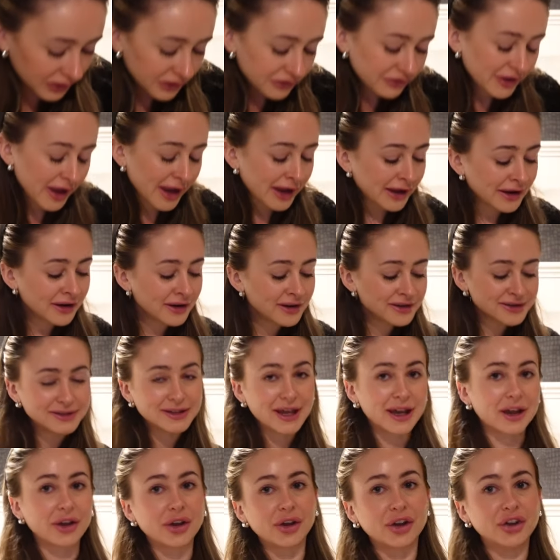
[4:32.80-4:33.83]
Then
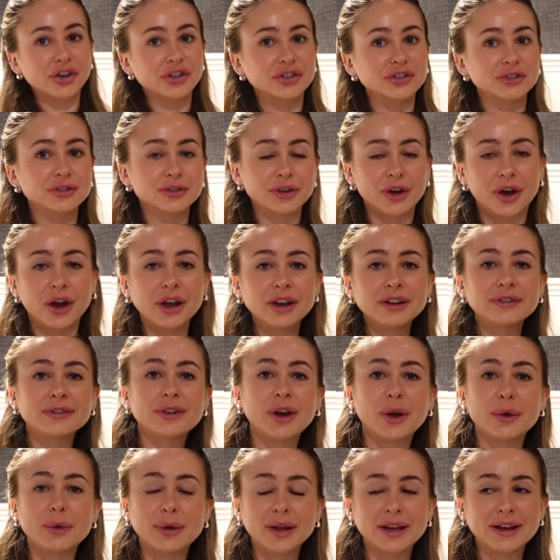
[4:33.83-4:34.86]
second, kind of
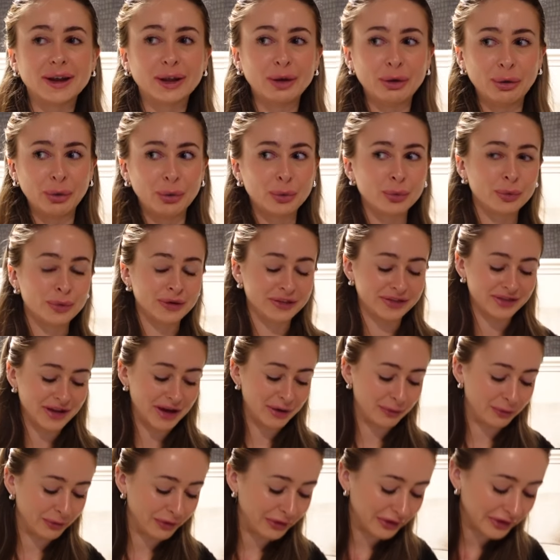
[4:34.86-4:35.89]
going along with
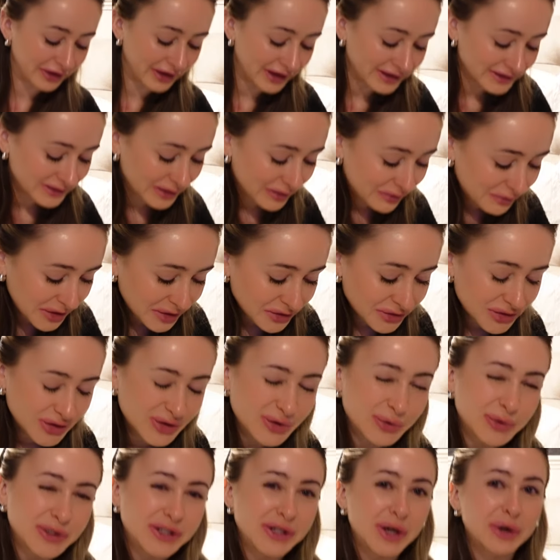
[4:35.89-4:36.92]
that one, as I've
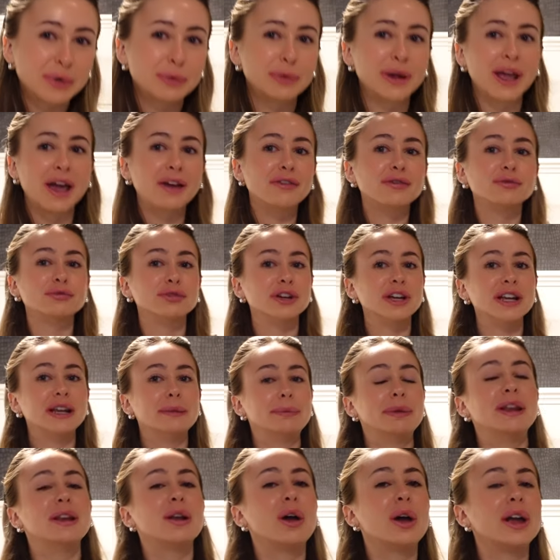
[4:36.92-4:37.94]
mentioned, we don't, we haven't really
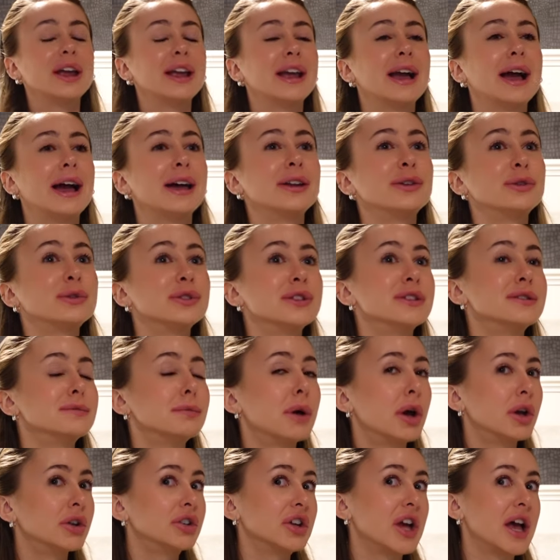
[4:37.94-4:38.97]
been lighting candles as
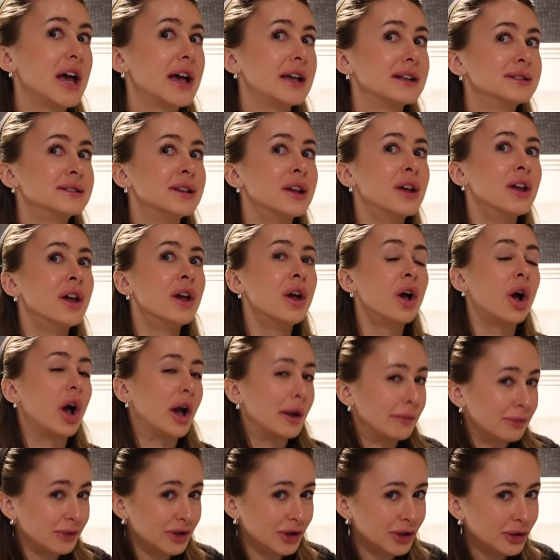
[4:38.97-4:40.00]
much as
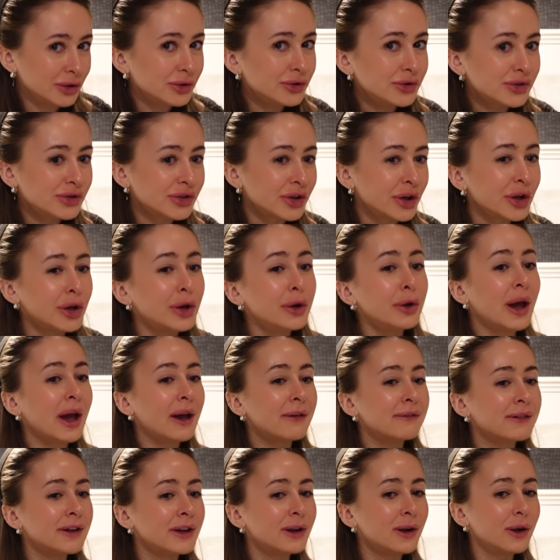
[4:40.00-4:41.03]
I'm used to
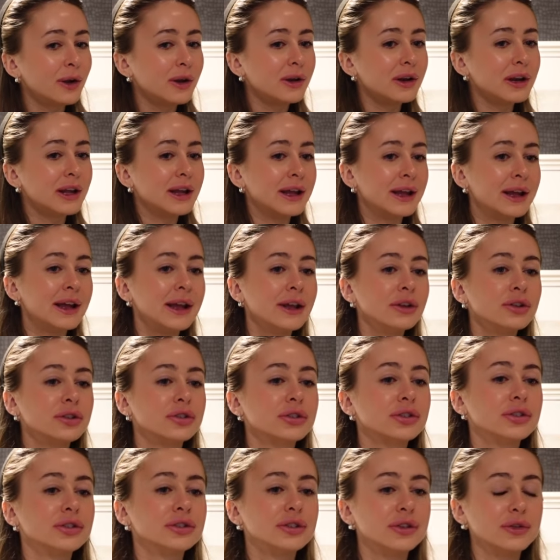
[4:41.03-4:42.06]
having Lola here,
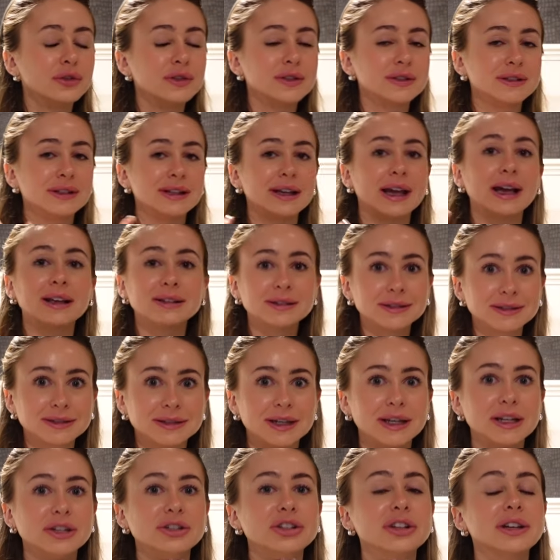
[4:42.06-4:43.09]
just because obviously, as I
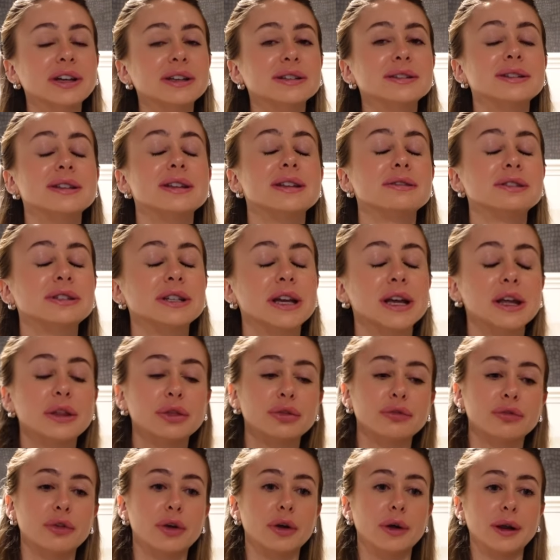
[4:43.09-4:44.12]
say, she gets an
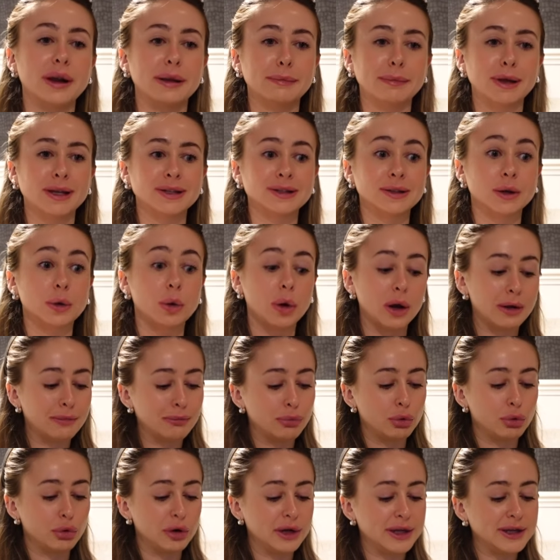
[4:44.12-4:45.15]
irritated throat and it makes her quite
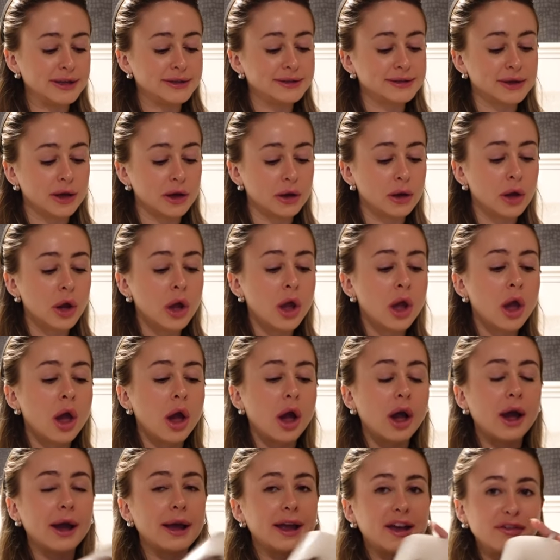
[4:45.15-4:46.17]
poorly. So
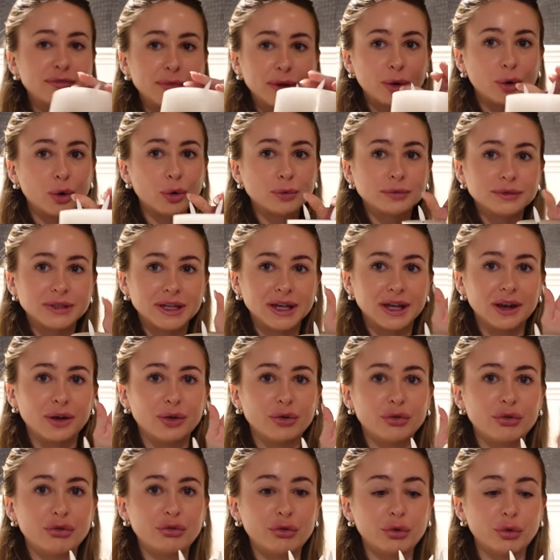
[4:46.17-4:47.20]
I have been
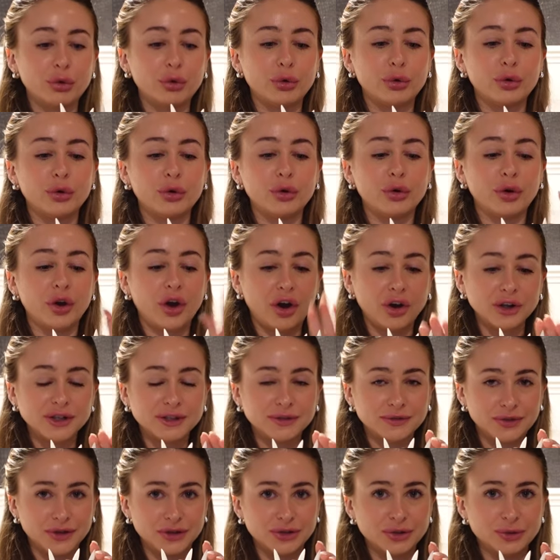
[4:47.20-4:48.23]
opting for
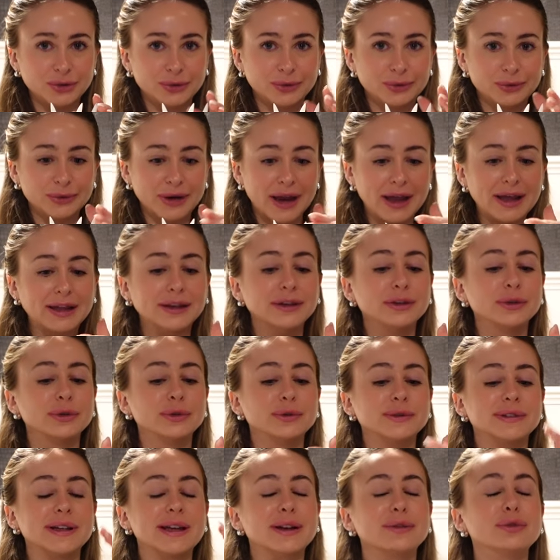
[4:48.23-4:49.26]
artificial
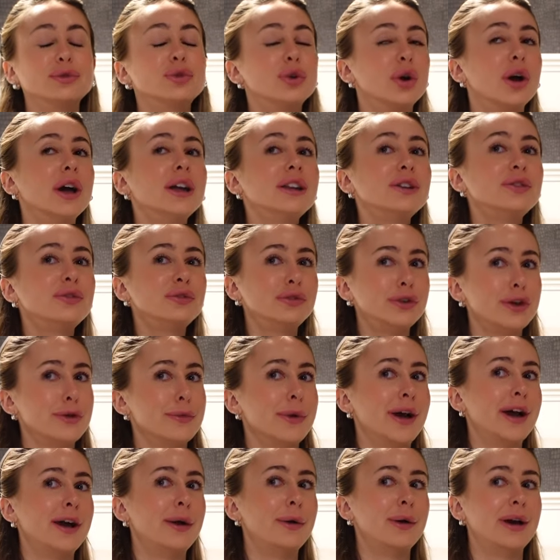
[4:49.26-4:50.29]
candles and I've tried a few
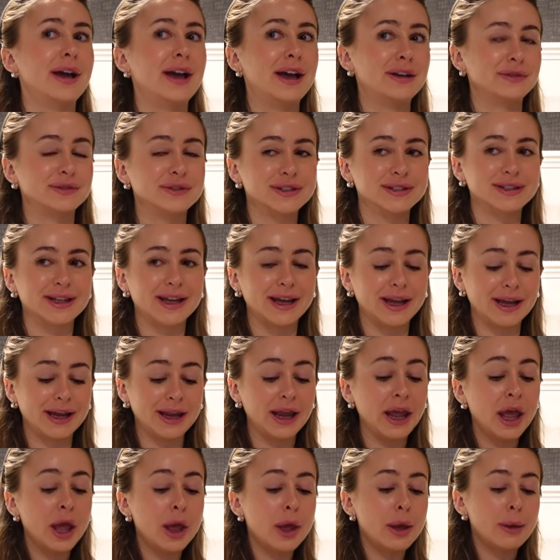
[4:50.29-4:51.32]
out, I have to say,
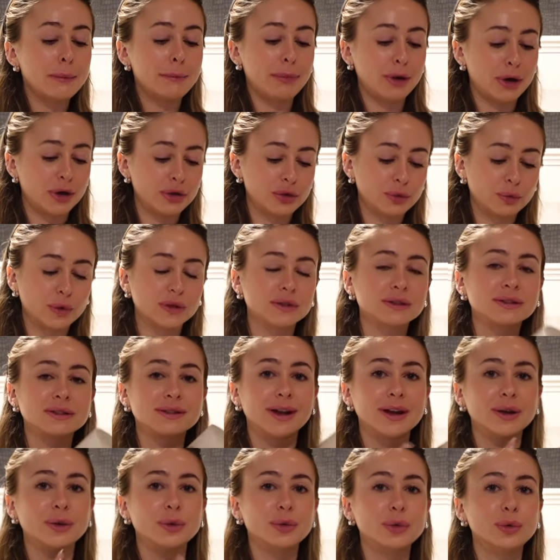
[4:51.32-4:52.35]
but the ones
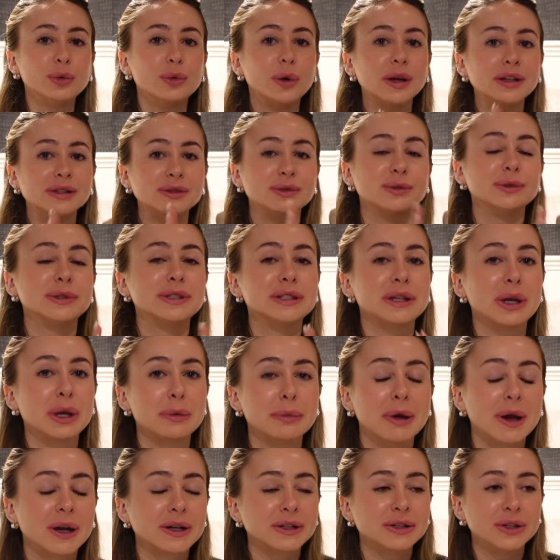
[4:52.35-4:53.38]
that I always always go
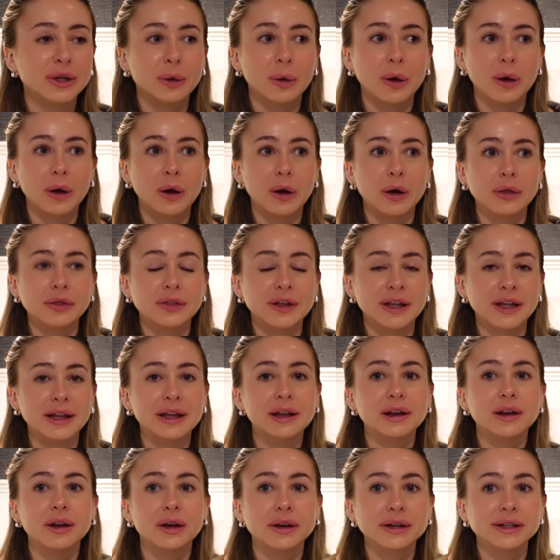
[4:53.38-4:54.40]
back to are
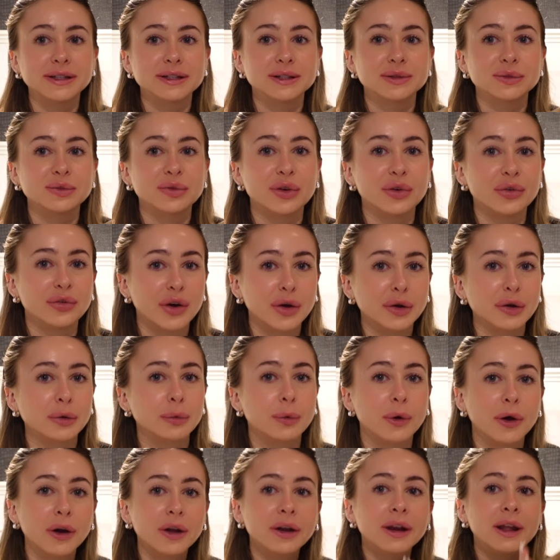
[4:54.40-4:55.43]
the Lights for Fun
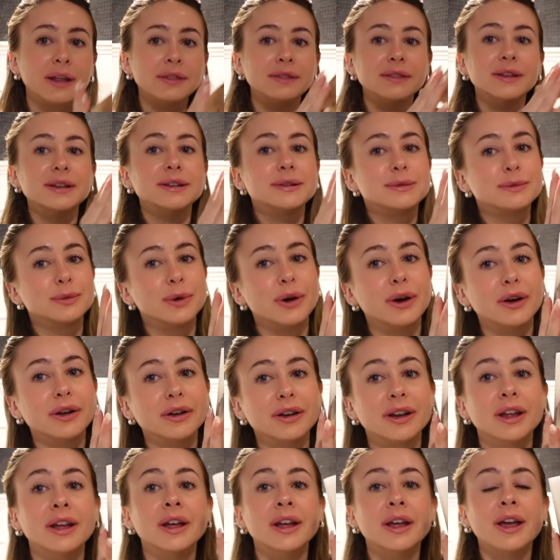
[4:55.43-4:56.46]
one and this
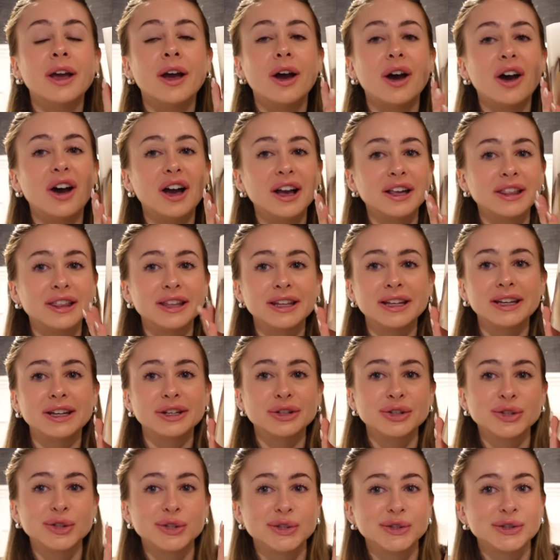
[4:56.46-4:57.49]
one I think
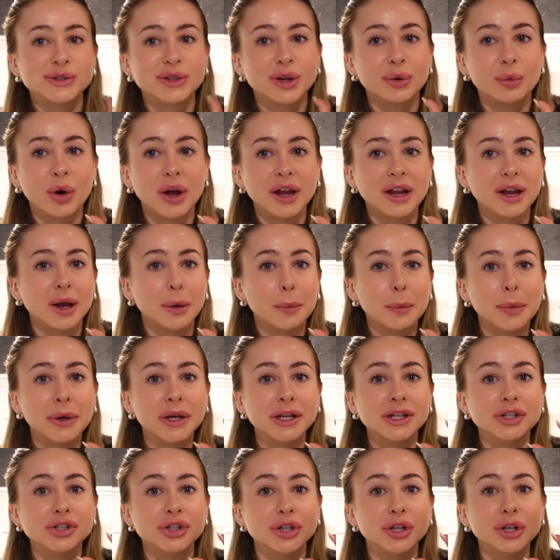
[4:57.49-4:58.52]
is just a white
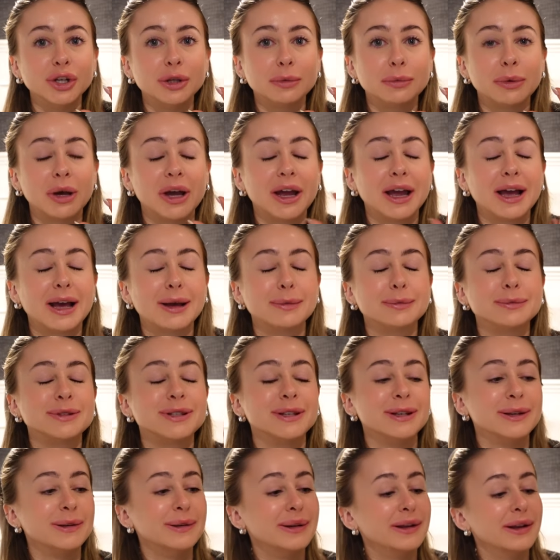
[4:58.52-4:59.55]
company dupe. I
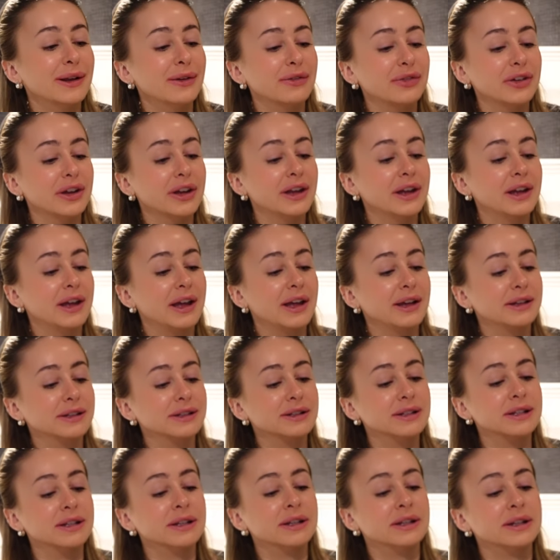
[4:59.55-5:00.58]
absolutely love it
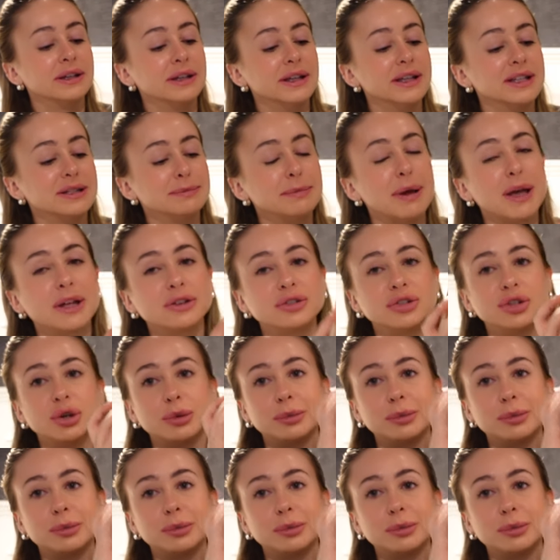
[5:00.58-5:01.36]
and it's battery